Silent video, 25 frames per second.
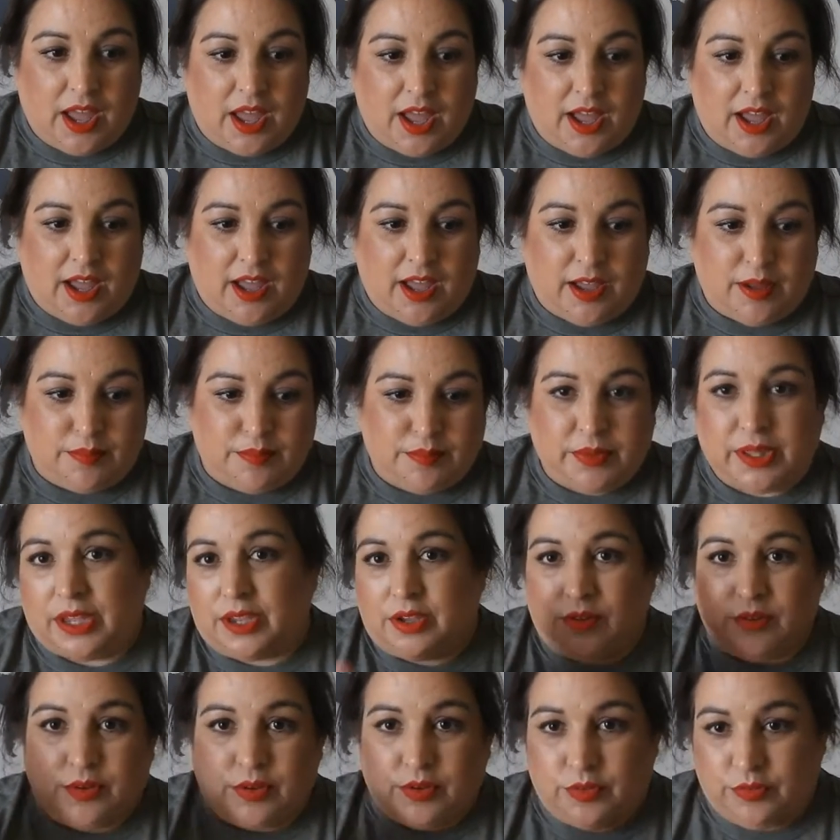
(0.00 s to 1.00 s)
um,
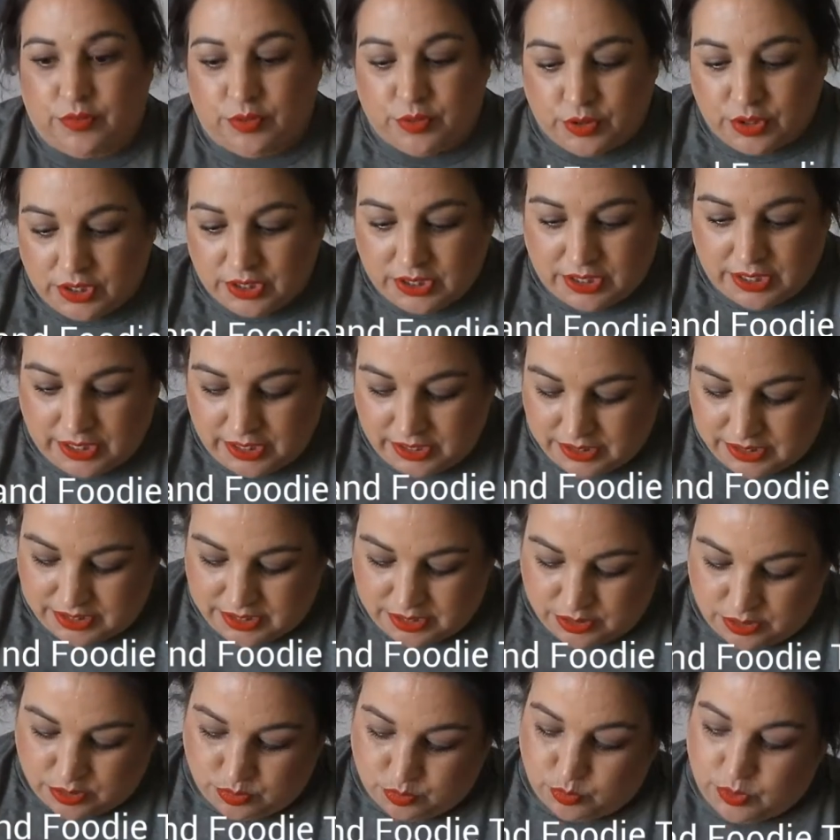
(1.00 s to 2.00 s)
like foodie things.
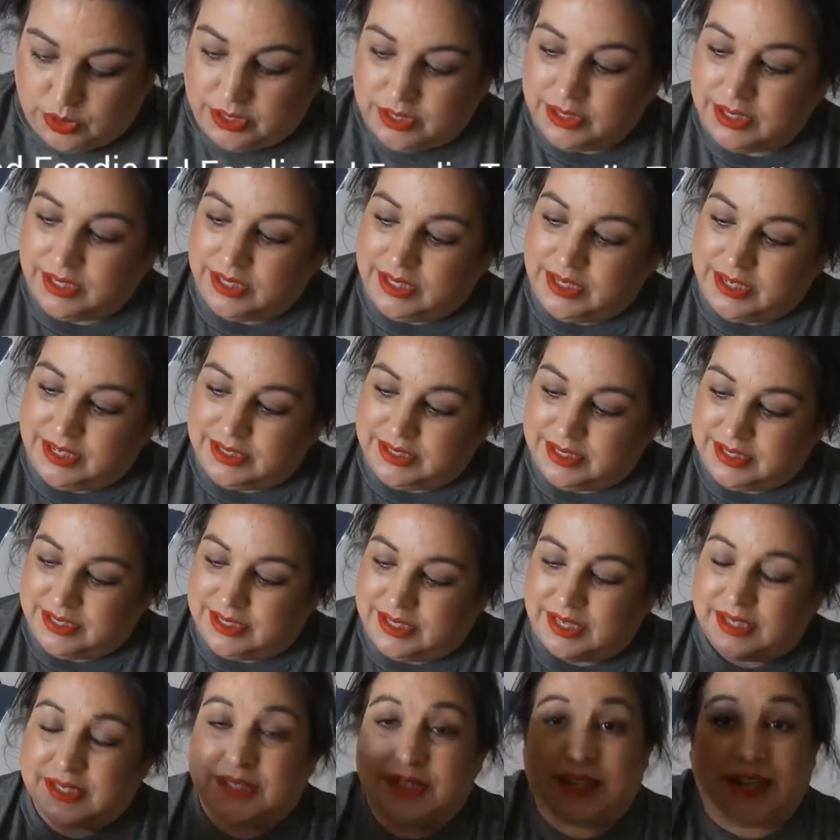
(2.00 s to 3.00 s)
Is one of the things
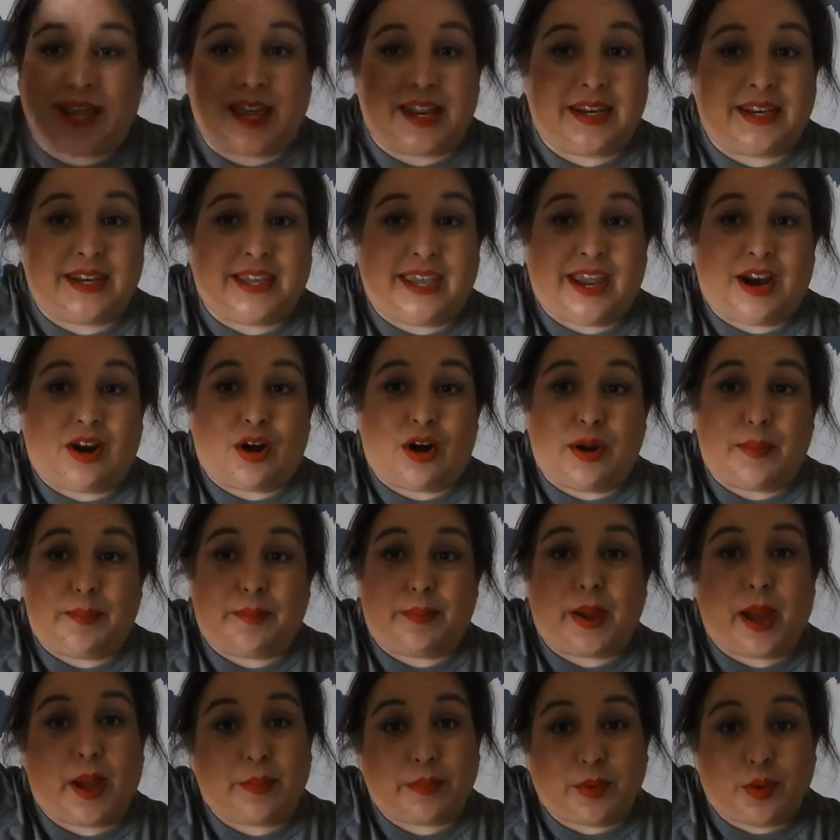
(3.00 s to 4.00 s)
is says to get
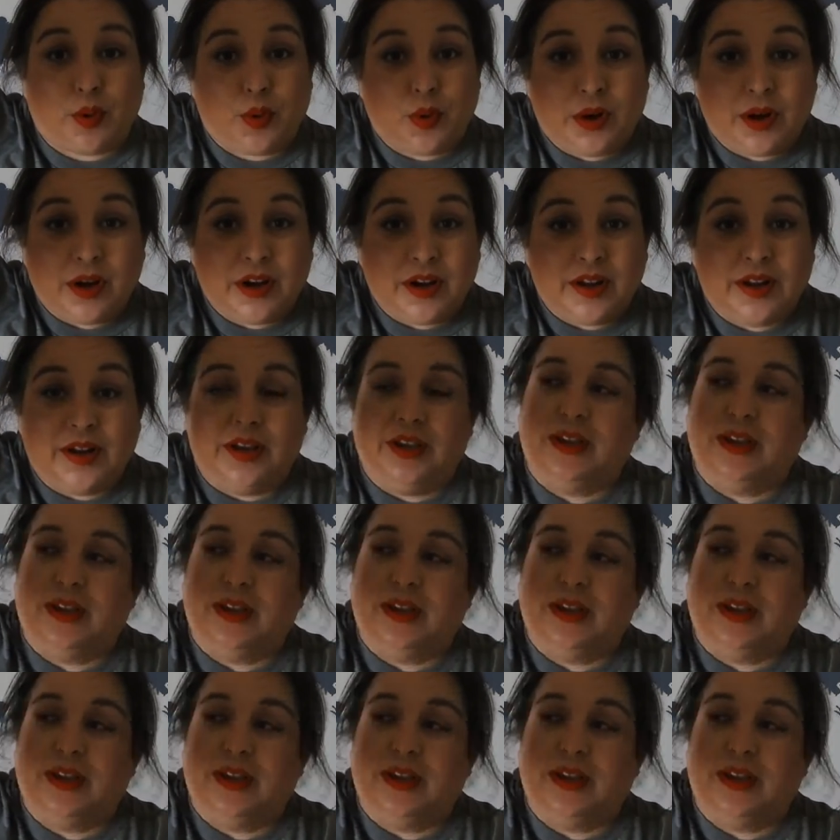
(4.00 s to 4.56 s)
Garrett popcorn.